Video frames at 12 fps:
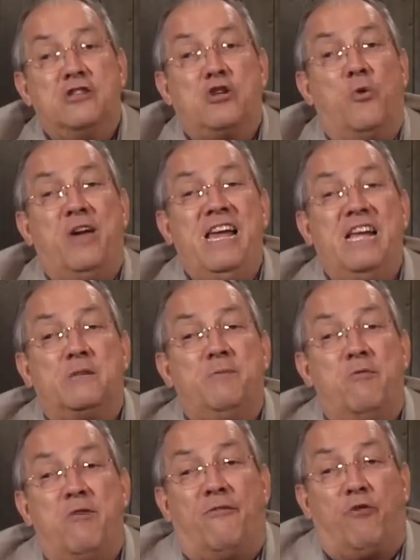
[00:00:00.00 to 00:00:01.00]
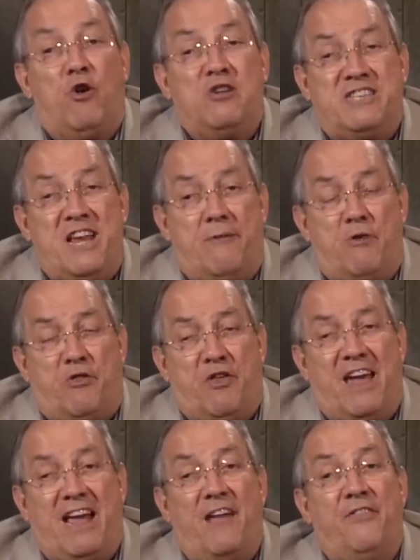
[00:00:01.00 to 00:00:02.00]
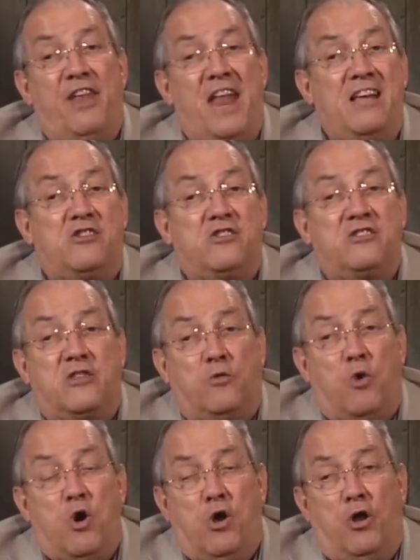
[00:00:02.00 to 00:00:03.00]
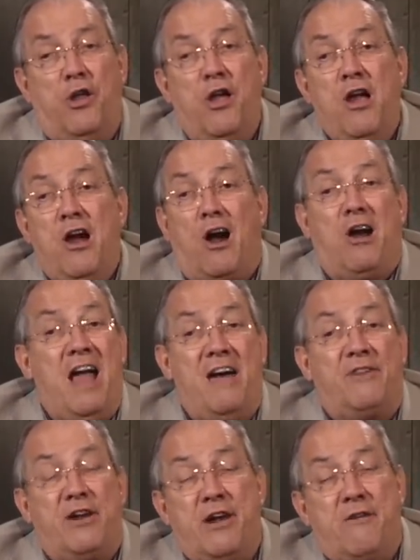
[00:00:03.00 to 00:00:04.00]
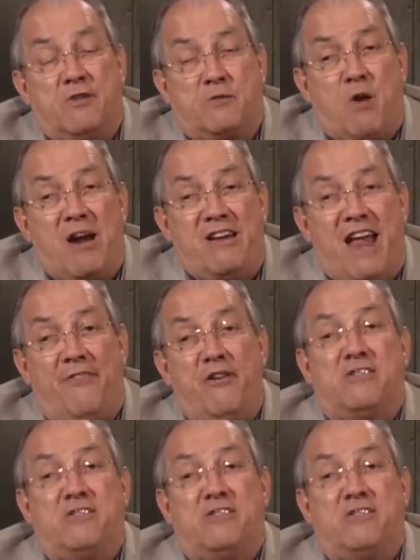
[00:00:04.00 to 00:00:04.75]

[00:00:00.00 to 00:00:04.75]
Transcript: So he has been reversing everything, and the nations of the world are having a nervous breakdown.